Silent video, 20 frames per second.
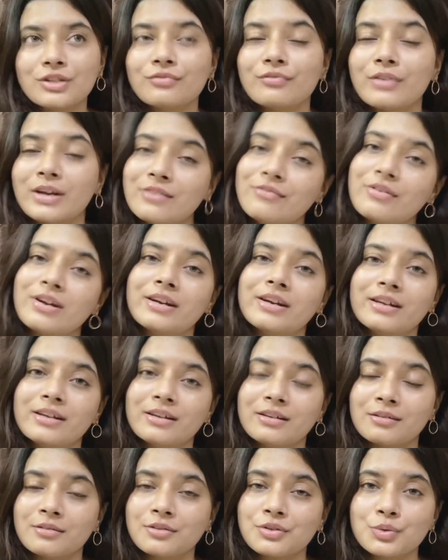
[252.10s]
which is
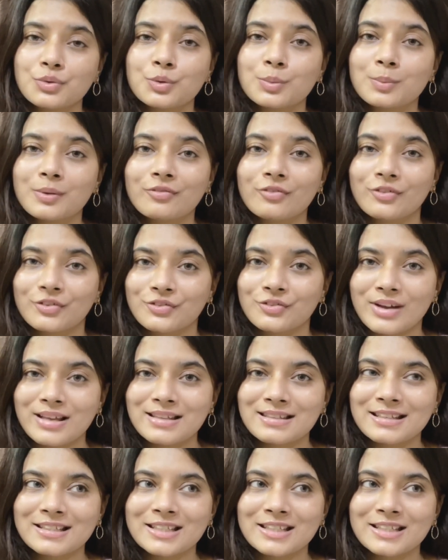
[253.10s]
very suitable for dry